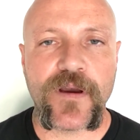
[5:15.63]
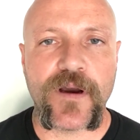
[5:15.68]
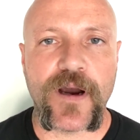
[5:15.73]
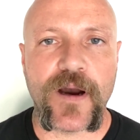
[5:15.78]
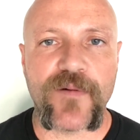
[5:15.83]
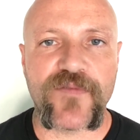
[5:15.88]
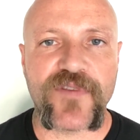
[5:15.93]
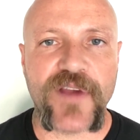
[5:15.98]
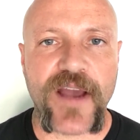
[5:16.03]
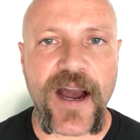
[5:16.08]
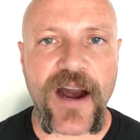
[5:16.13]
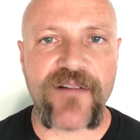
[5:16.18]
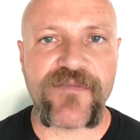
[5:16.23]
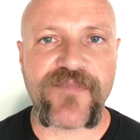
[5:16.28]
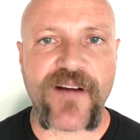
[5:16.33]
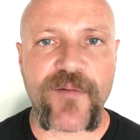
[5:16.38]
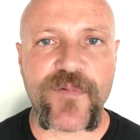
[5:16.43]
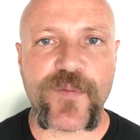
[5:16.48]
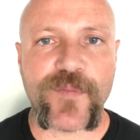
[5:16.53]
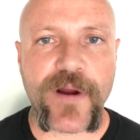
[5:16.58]
If you have
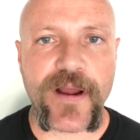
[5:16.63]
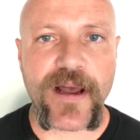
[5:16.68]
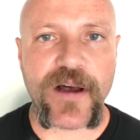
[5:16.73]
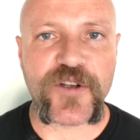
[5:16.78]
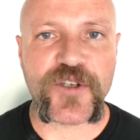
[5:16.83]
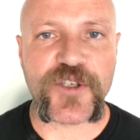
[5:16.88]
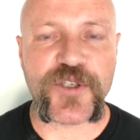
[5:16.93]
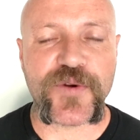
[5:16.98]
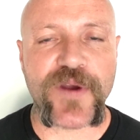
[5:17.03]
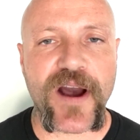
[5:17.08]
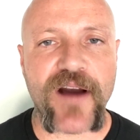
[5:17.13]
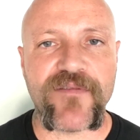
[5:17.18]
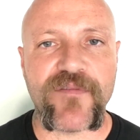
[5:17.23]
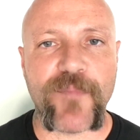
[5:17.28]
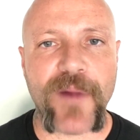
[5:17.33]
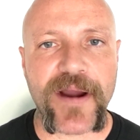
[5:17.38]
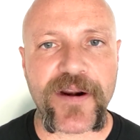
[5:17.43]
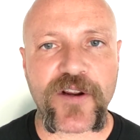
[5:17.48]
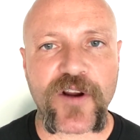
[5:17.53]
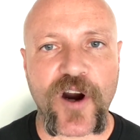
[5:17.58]
fibromyalgia, you have a
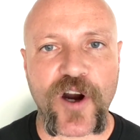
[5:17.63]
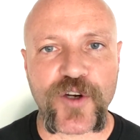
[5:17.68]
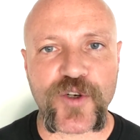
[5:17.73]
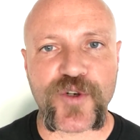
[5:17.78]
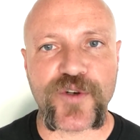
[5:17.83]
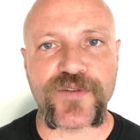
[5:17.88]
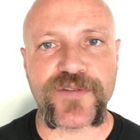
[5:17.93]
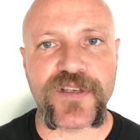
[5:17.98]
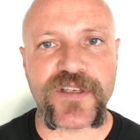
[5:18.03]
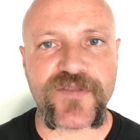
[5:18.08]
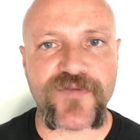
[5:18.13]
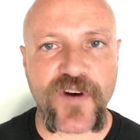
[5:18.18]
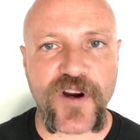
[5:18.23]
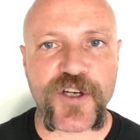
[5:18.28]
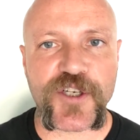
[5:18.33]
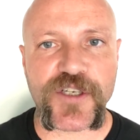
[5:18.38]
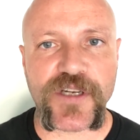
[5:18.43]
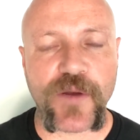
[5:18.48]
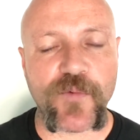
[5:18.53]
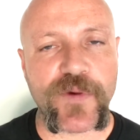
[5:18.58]
mitochondrial
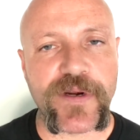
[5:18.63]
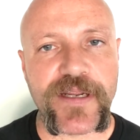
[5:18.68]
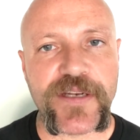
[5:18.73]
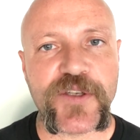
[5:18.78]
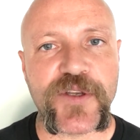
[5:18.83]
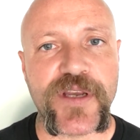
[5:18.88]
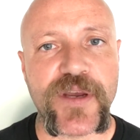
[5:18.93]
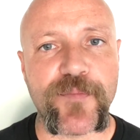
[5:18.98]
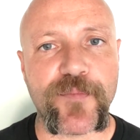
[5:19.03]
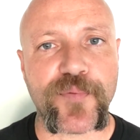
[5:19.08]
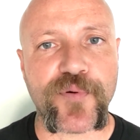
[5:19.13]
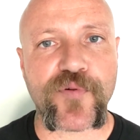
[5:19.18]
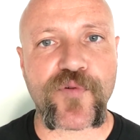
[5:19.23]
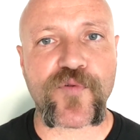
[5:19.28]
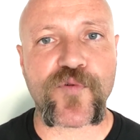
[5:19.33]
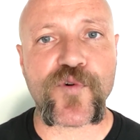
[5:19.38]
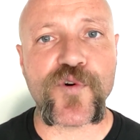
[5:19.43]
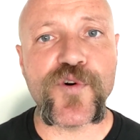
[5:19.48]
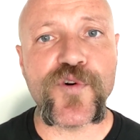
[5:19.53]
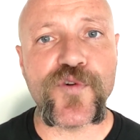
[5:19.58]
dysfunction, and we need to
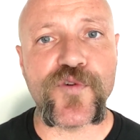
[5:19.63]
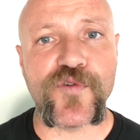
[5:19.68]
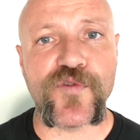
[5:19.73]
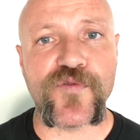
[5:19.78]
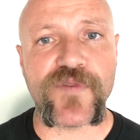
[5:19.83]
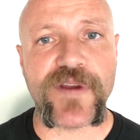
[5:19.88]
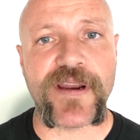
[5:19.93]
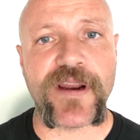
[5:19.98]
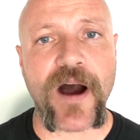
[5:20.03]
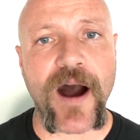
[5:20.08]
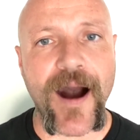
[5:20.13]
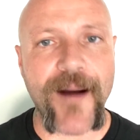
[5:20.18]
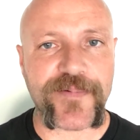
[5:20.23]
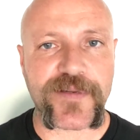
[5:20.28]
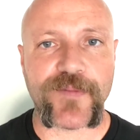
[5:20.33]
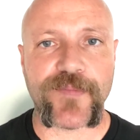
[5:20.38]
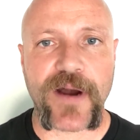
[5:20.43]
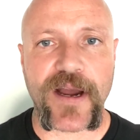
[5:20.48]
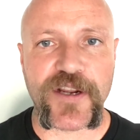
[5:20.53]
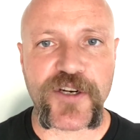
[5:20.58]
improve and
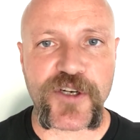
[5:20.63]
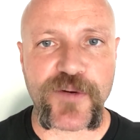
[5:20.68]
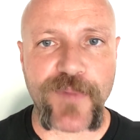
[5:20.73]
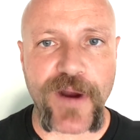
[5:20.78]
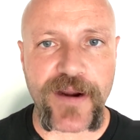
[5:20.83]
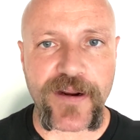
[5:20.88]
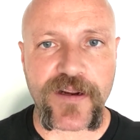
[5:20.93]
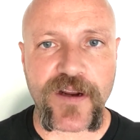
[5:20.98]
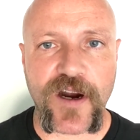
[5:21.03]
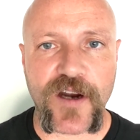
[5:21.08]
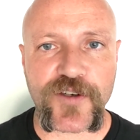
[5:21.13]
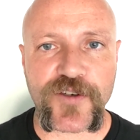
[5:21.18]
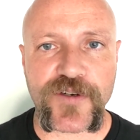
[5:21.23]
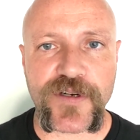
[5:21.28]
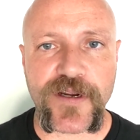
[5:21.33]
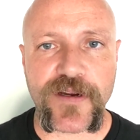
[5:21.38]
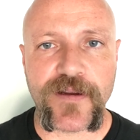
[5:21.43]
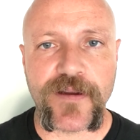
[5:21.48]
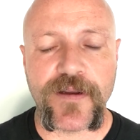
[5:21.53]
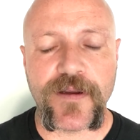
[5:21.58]
optimize your
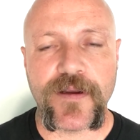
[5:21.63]
mitochondria.